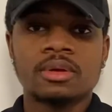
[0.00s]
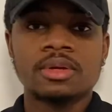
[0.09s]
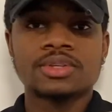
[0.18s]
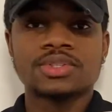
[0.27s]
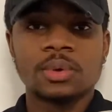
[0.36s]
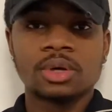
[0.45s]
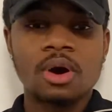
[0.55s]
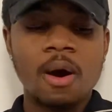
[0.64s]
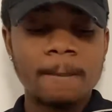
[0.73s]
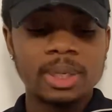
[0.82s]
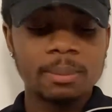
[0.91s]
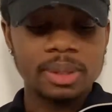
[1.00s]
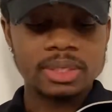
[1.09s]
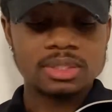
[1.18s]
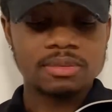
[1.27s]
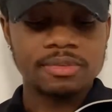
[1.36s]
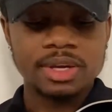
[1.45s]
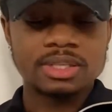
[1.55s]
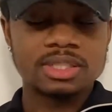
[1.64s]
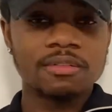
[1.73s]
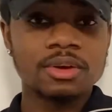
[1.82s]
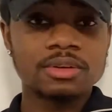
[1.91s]
So the company plans to raise
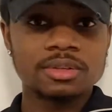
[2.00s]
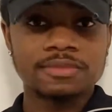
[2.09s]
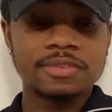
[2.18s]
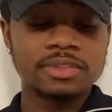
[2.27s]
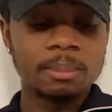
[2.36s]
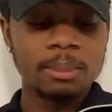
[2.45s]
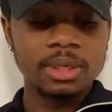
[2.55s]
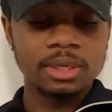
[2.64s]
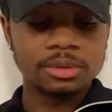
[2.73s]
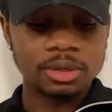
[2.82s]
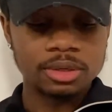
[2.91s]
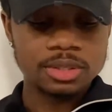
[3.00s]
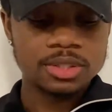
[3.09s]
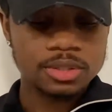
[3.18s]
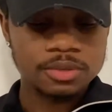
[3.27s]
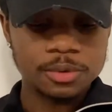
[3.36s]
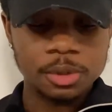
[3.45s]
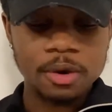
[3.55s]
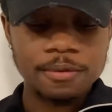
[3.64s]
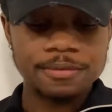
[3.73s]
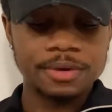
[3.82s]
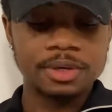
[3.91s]
$750 million through an
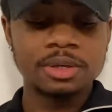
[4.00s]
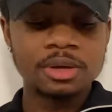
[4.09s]
offering